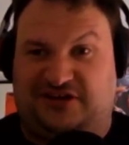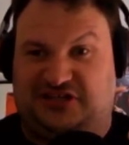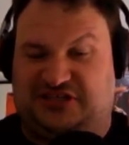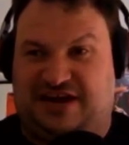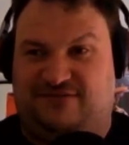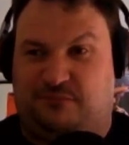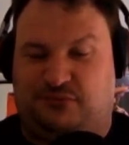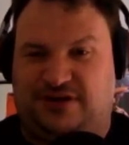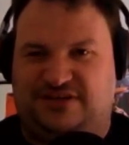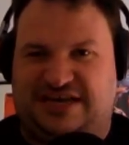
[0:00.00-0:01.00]
Just save the
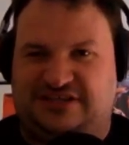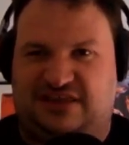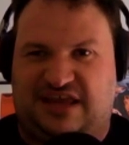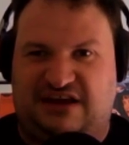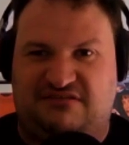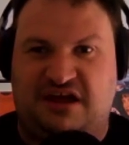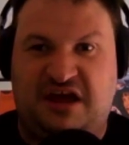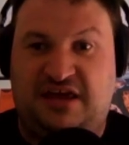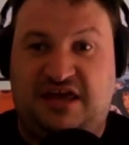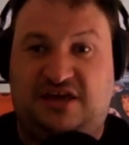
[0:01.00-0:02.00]
princess and then
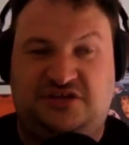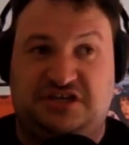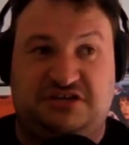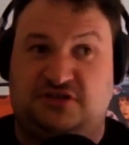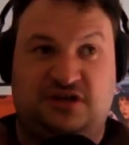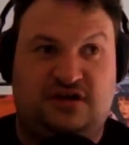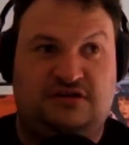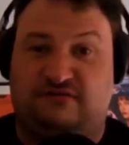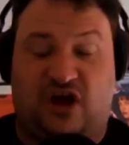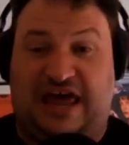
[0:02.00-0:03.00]
kiss and
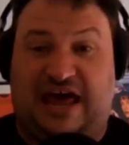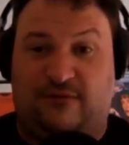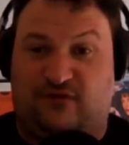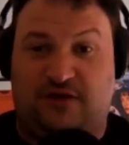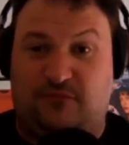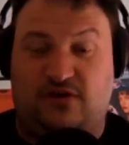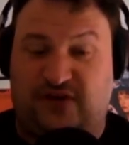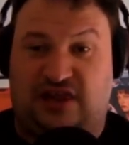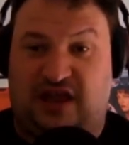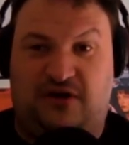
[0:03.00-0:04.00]
voila, we've got a movie
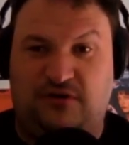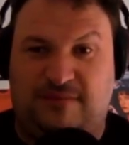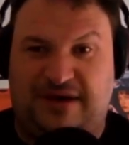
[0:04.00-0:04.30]
alone.